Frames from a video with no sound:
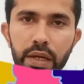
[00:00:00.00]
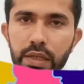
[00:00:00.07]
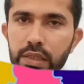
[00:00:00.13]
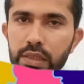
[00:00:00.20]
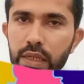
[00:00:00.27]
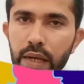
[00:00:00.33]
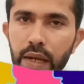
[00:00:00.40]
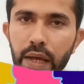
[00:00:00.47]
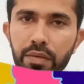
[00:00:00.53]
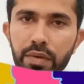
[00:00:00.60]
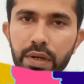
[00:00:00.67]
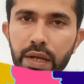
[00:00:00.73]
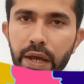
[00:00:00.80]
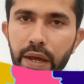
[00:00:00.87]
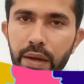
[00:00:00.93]
It is
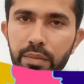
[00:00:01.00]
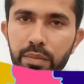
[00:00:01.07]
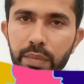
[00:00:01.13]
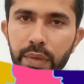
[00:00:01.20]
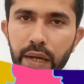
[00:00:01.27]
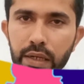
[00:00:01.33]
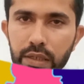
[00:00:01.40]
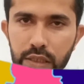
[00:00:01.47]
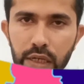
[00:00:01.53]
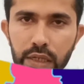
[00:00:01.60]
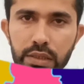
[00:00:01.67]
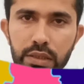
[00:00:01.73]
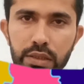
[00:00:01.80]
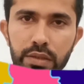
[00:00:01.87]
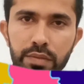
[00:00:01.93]
11 a.m. in
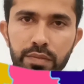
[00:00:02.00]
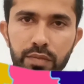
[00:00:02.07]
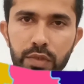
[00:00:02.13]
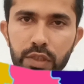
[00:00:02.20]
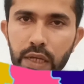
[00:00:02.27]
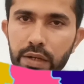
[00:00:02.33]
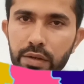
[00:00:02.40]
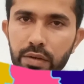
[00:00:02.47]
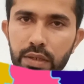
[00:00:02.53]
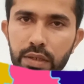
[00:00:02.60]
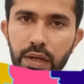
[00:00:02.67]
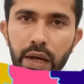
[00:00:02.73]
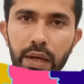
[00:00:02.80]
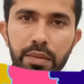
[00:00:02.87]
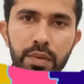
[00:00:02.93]
Kansas,
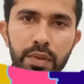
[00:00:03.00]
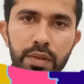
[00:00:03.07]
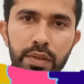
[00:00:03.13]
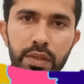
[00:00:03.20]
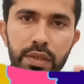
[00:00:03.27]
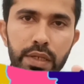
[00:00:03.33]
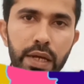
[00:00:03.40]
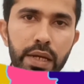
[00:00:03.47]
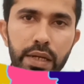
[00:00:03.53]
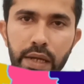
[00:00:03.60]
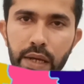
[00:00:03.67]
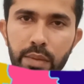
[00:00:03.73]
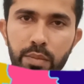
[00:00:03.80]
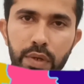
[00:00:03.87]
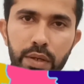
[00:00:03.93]
Central Time,
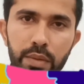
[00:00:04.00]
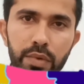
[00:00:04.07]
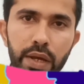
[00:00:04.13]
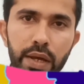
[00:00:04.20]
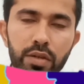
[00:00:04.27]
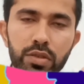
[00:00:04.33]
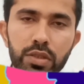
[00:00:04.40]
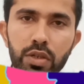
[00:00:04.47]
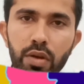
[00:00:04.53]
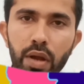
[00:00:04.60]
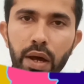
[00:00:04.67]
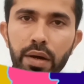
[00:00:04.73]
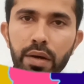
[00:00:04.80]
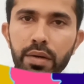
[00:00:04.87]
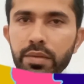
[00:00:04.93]
10 a.m. in
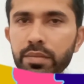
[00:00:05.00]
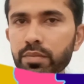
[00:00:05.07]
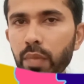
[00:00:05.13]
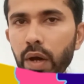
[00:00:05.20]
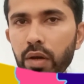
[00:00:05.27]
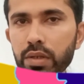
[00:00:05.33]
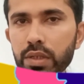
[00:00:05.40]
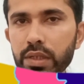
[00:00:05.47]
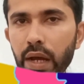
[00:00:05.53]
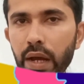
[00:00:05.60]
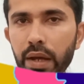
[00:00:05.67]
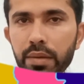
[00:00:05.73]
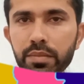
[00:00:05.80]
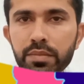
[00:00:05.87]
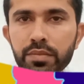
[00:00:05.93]
Arizona, Mountain
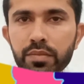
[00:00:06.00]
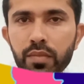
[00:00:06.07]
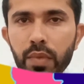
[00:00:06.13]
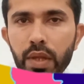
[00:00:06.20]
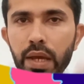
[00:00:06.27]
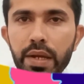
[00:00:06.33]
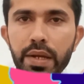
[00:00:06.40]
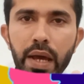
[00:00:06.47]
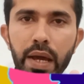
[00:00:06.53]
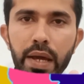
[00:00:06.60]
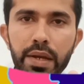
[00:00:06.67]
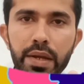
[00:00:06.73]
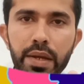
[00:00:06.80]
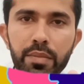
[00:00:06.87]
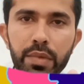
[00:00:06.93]
Time, and
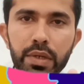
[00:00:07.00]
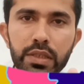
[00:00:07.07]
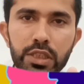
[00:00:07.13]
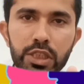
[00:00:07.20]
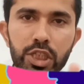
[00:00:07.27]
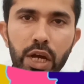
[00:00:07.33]
9 a.m. in